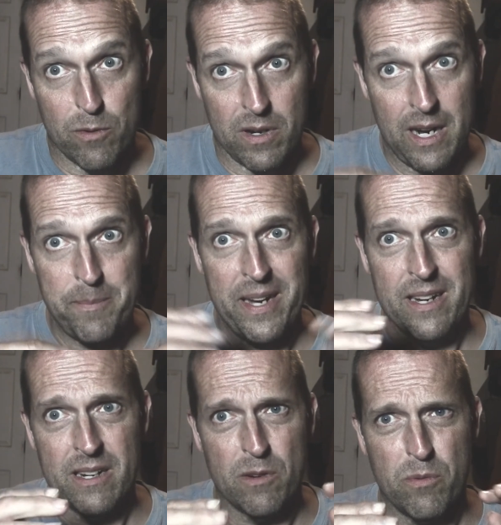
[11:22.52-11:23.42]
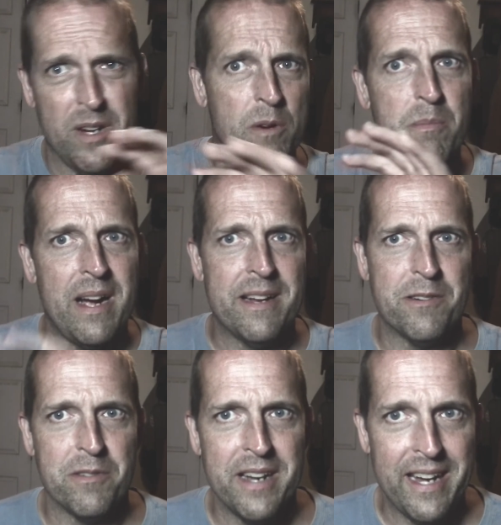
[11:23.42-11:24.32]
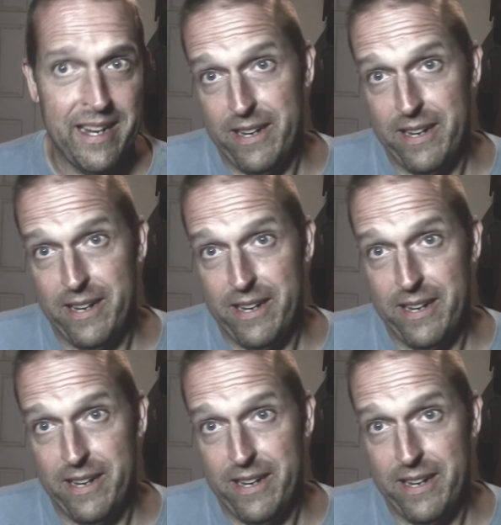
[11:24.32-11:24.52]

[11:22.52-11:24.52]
I mean, a real modern day,